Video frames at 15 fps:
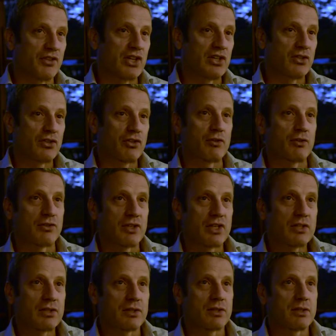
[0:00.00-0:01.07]
transitional
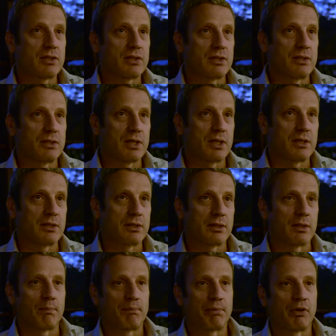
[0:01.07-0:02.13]
justice is that it's
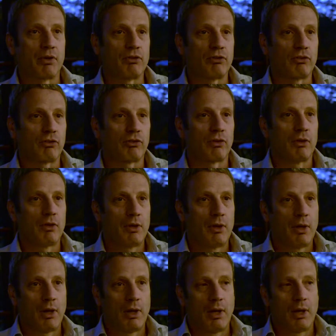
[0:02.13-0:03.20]
an approach
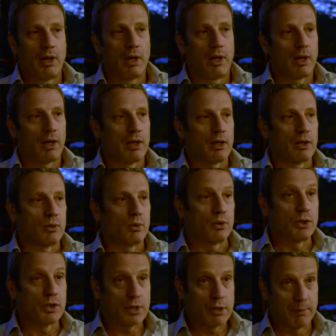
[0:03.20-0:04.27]
or
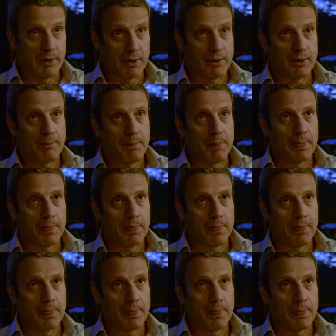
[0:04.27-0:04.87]
discipline